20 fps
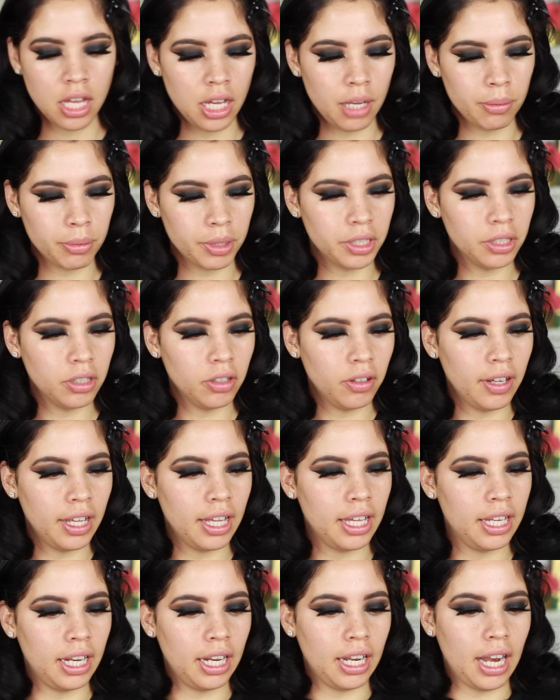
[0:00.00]
I'm gonna go
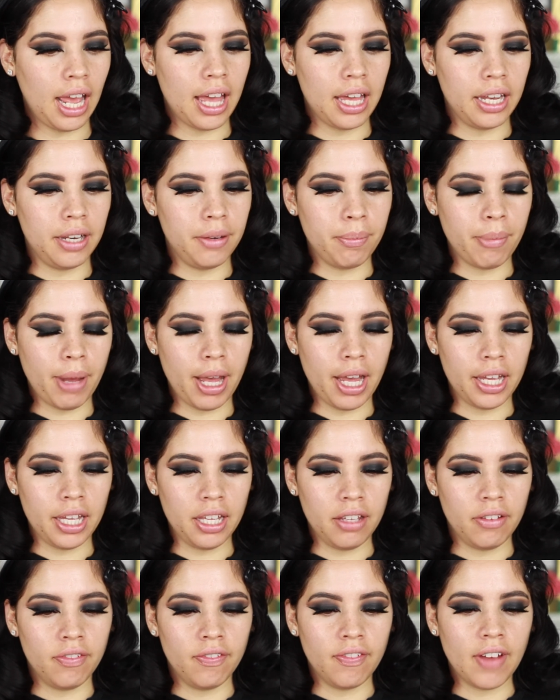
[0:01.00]
ahead and add
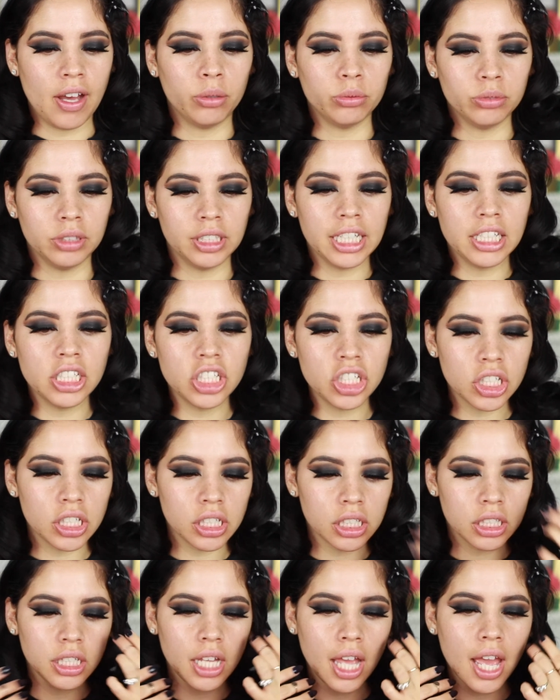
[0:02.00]
my
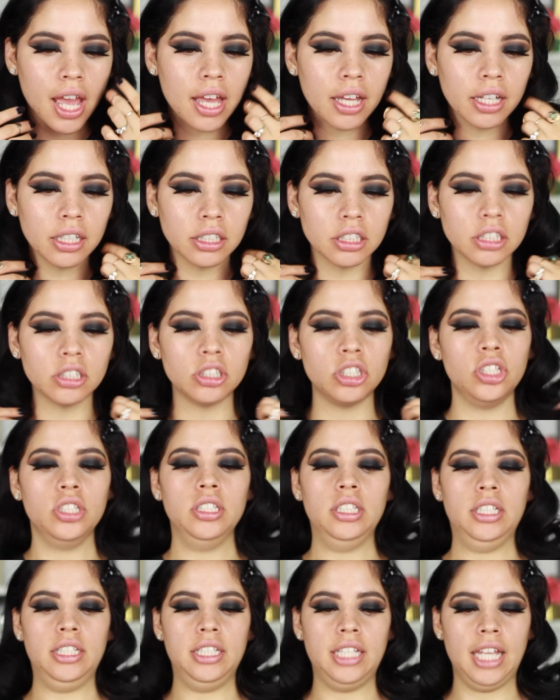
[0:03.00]
foundation, and
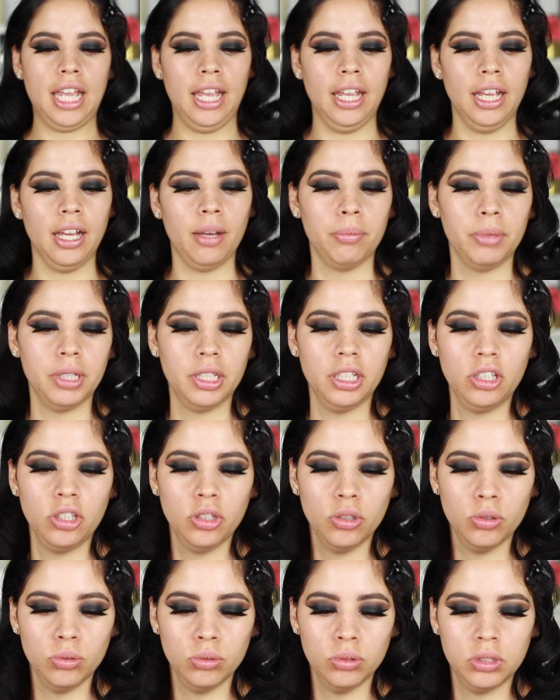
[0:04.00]
today I'm gonna
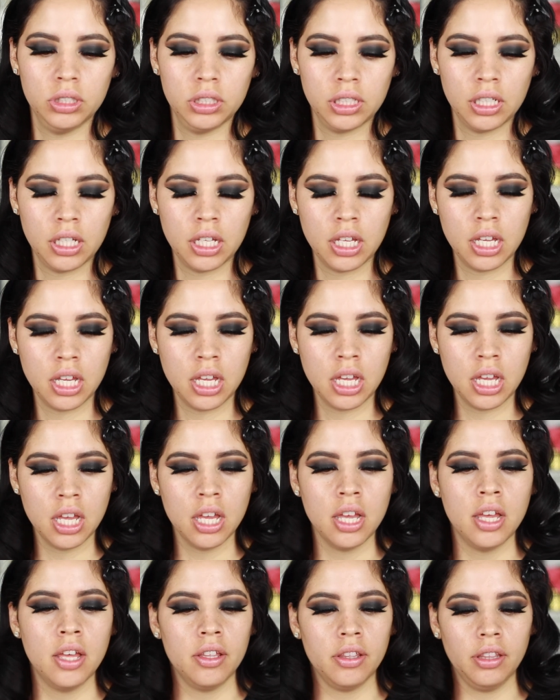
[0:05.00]
use
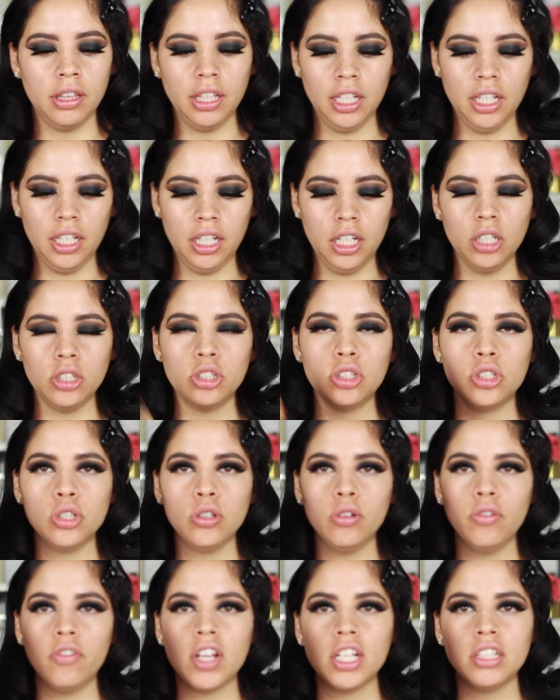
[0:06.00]
the
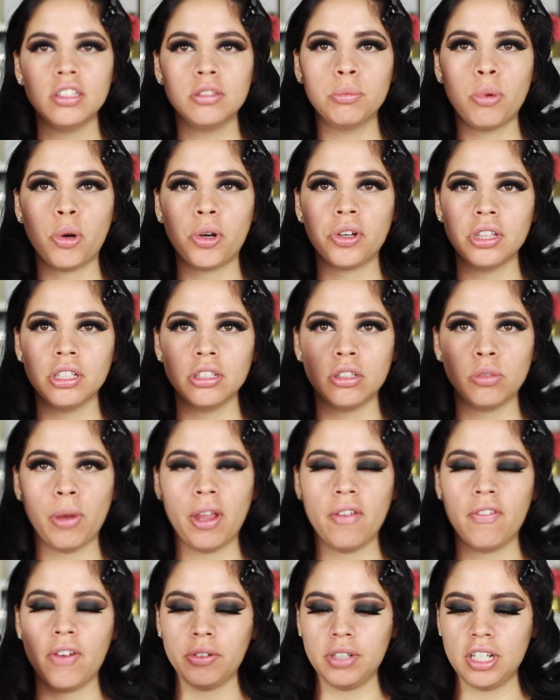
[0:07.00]
Too Faced Born This
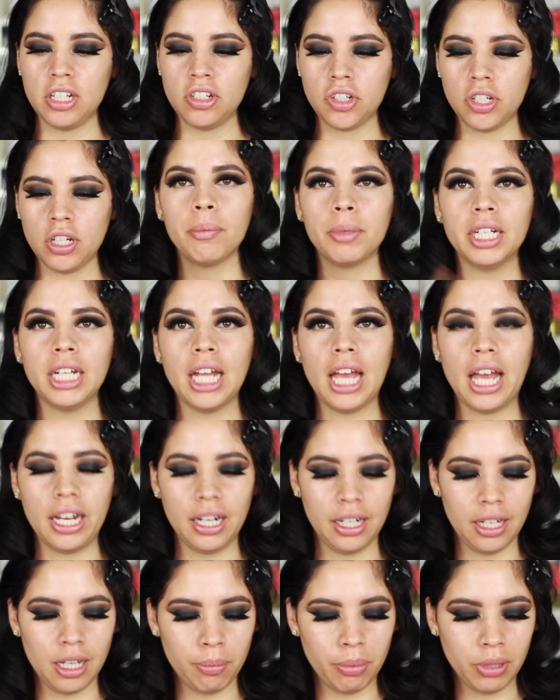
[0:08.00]
Way foundation. I'm gonna add
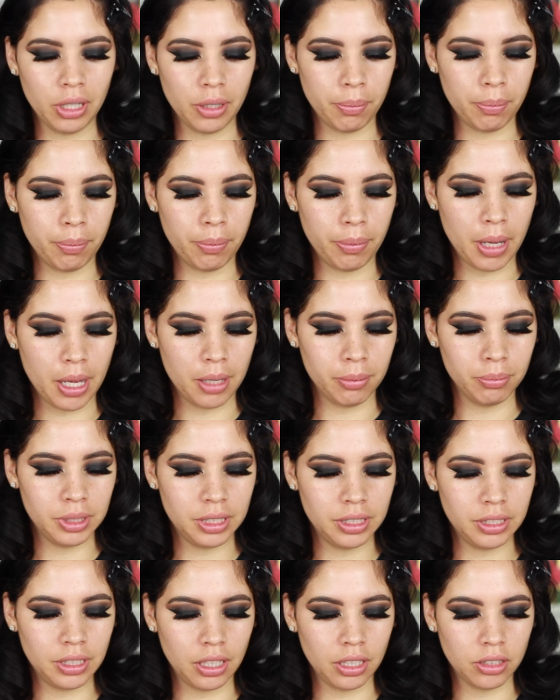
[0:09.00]
a couple of
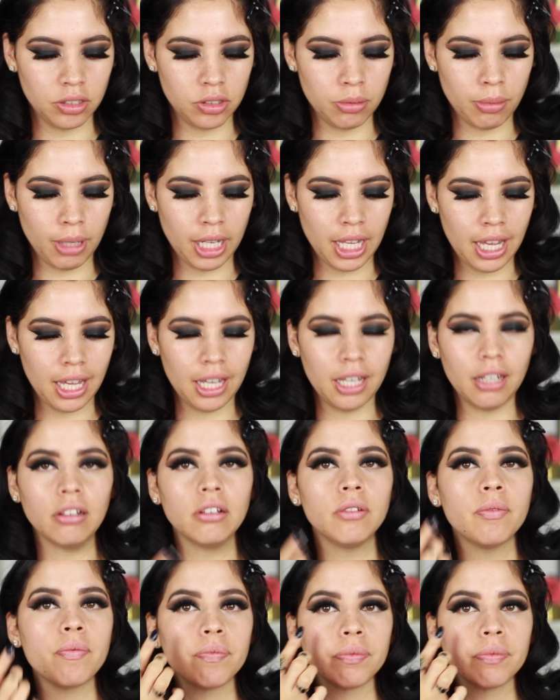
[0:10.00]
pumps onto my hand.